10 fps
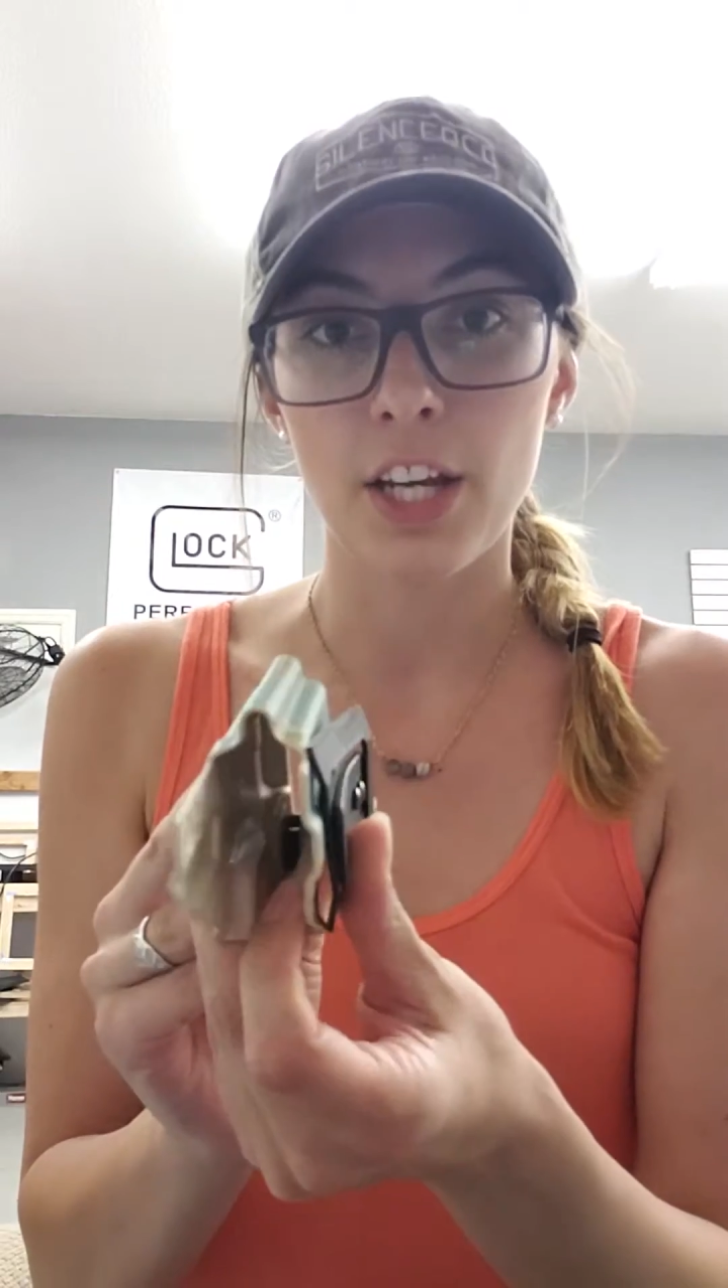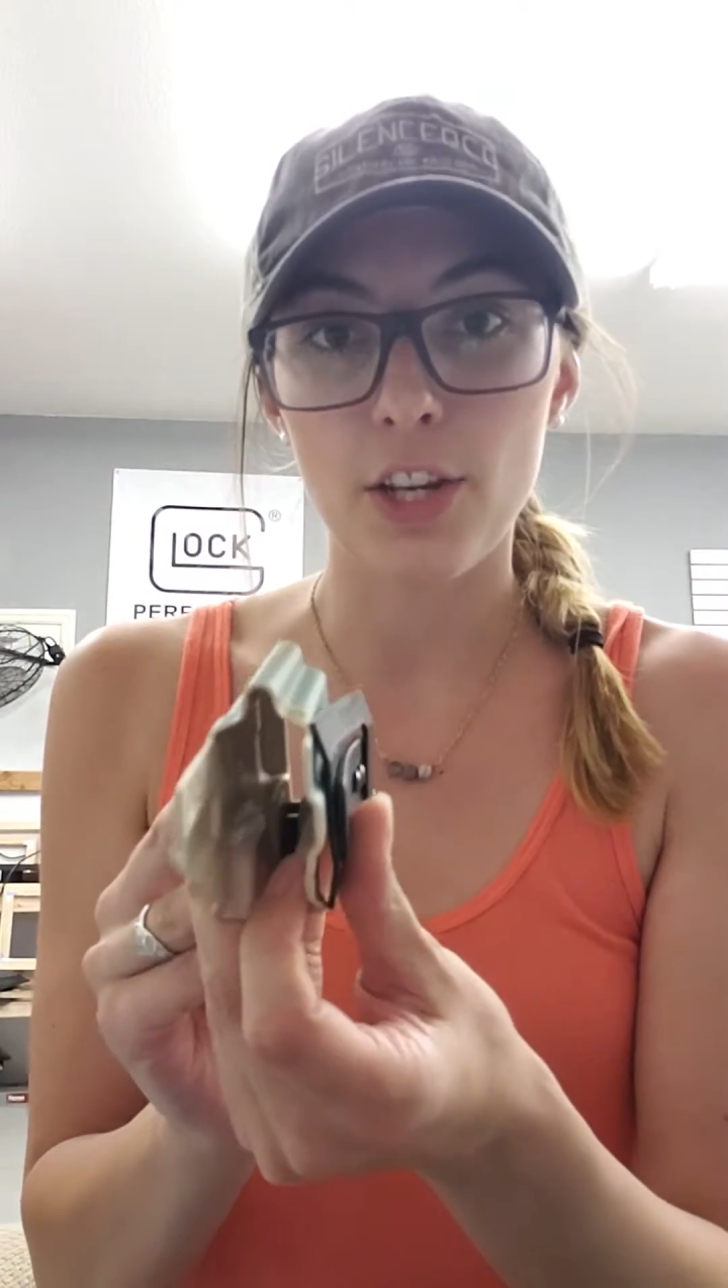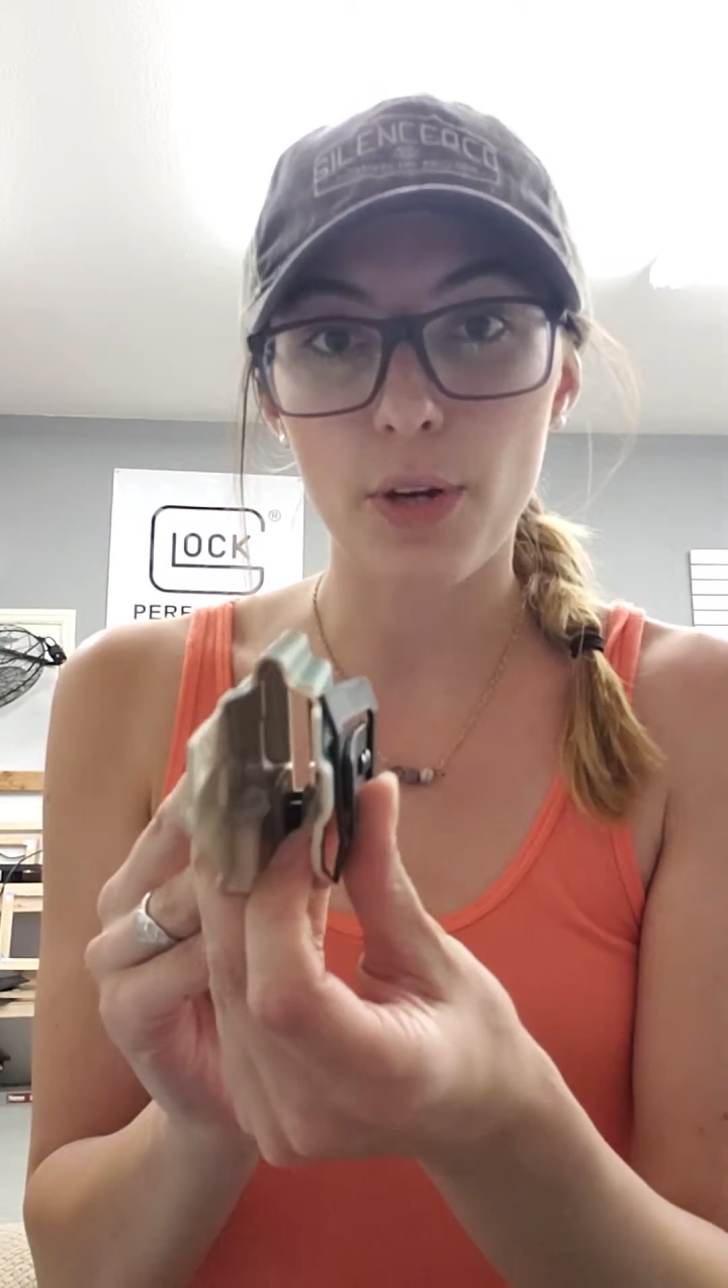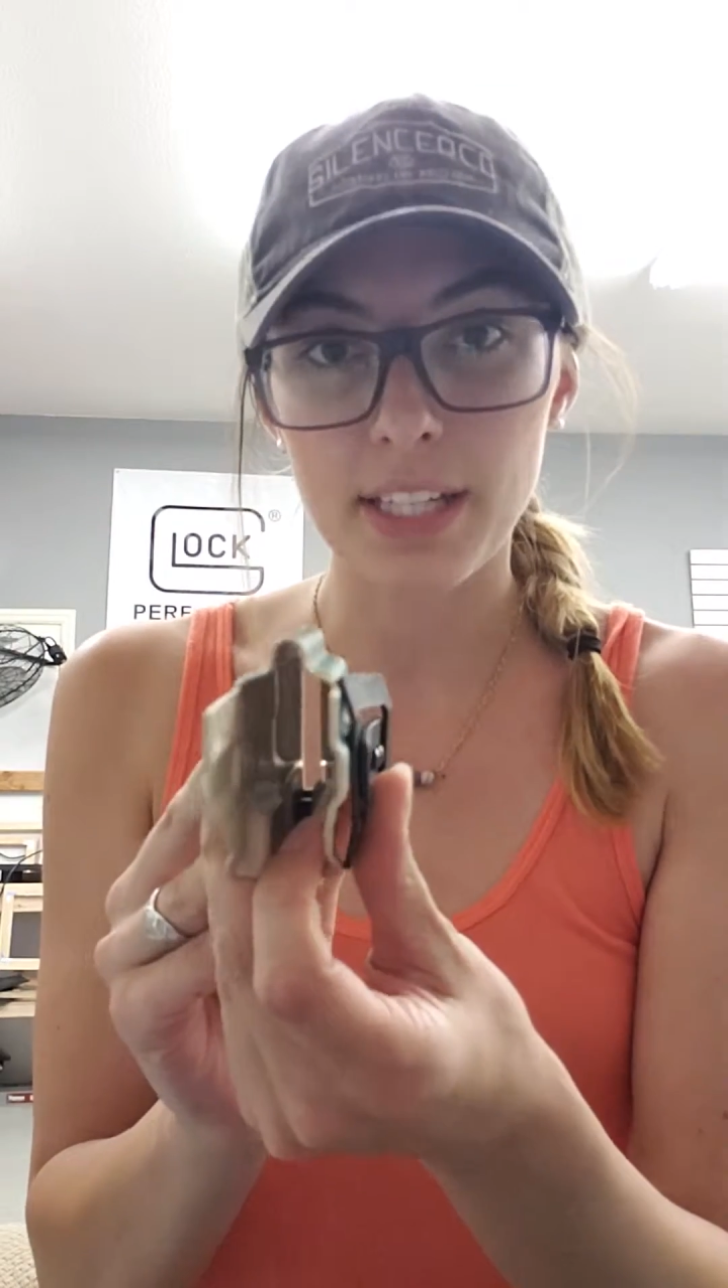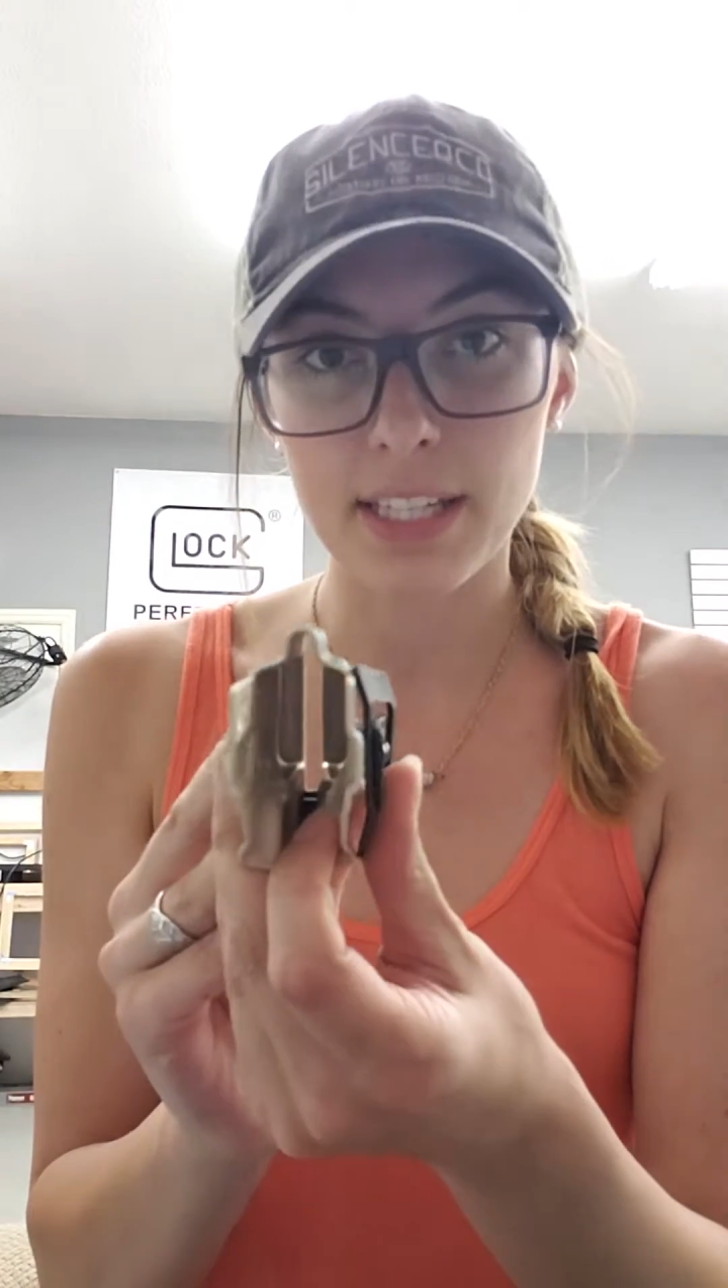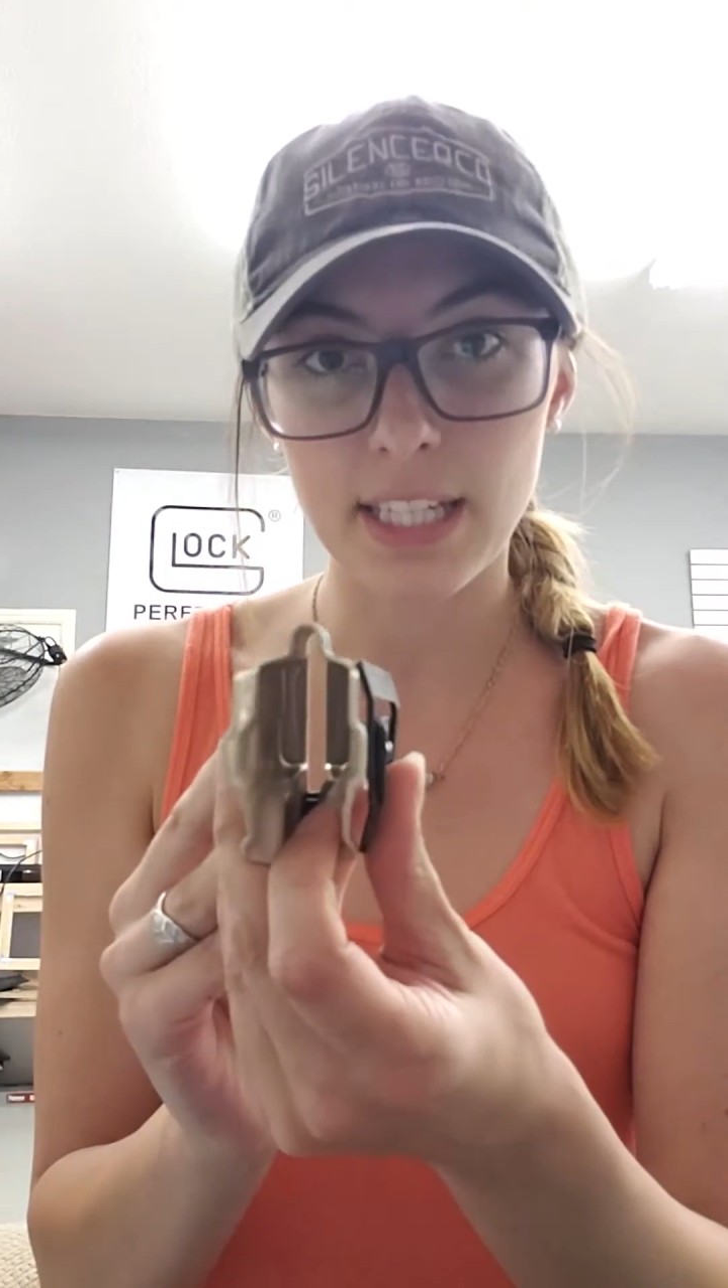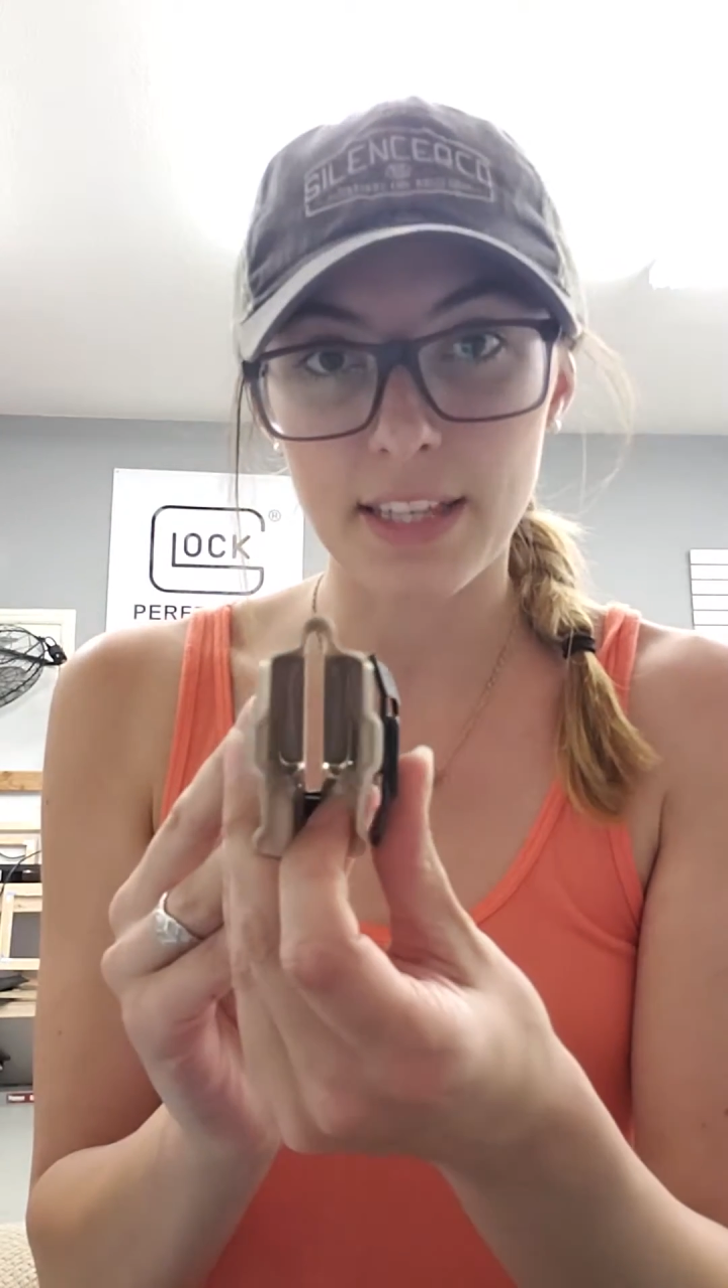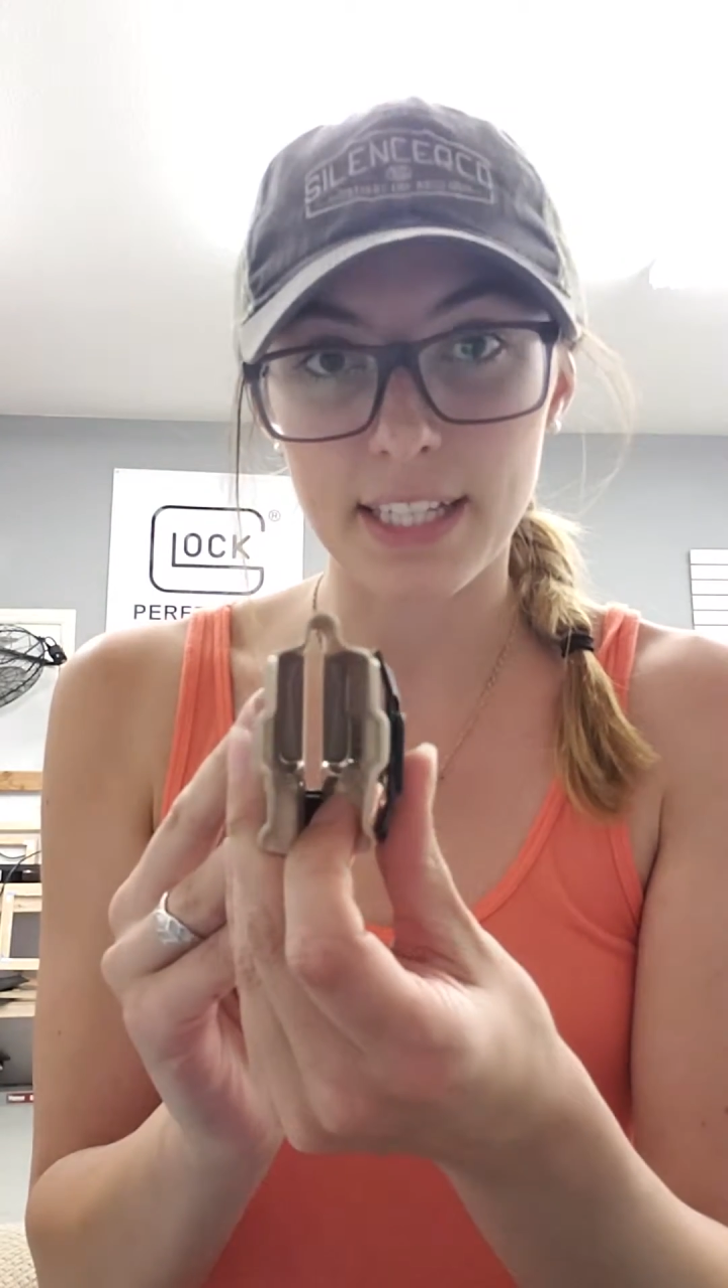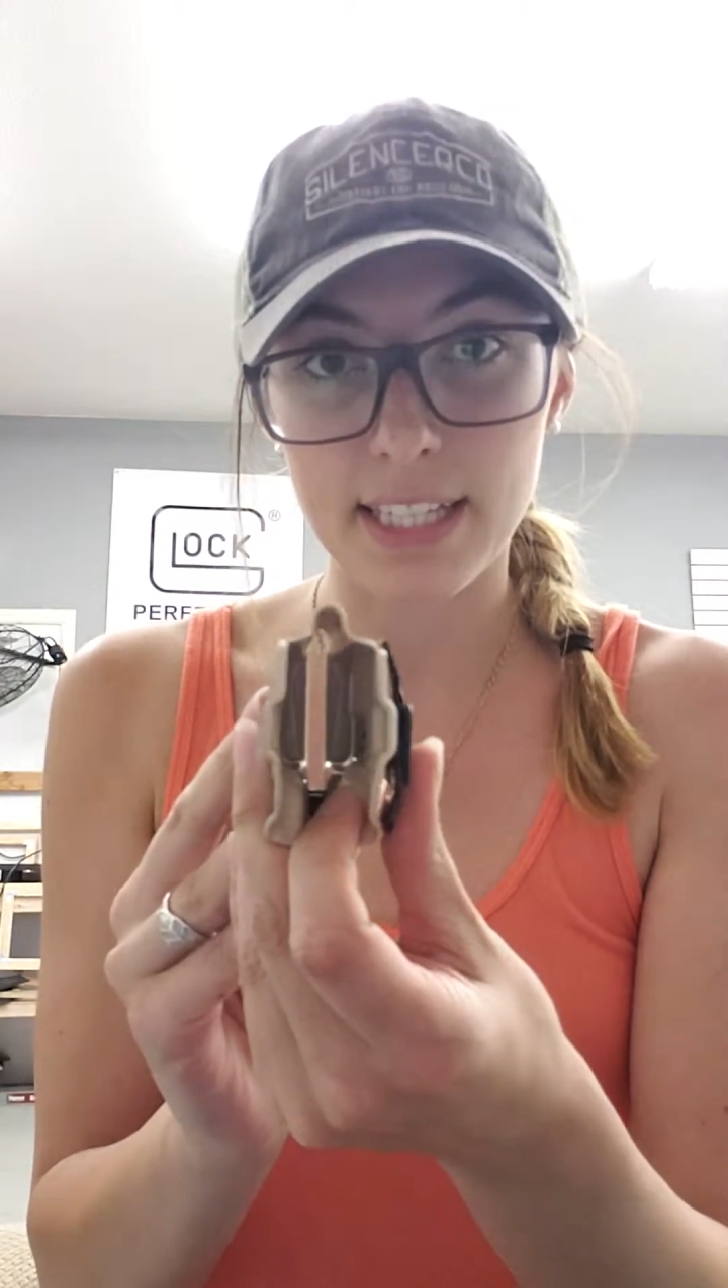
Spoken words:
You can see the